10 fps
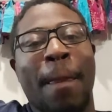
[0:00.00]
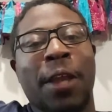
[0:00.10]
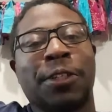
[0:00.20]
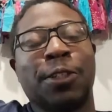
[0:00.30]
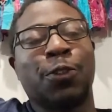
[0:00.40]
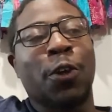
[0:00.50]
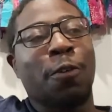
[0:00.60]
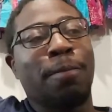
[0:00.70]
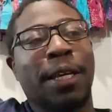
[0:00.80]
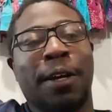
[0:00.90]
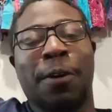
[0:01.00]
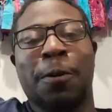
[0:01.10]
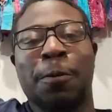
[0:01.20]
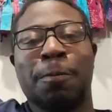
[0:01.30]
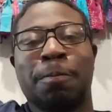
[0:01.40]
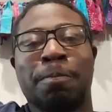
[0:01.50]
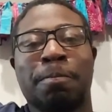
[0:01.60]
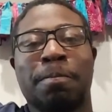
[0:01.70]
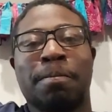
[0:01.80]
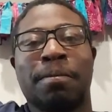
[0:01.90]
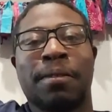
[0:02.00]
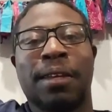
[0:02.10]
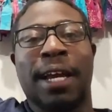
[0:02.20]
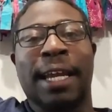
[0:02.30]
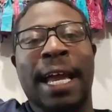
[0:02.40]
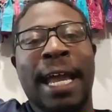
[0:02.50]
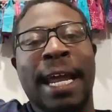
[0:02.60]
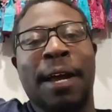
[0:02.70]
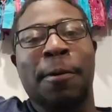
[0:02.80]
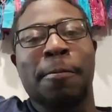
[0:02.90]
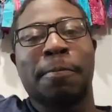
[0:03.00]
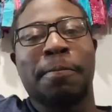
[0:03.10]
She drove me home. I got out,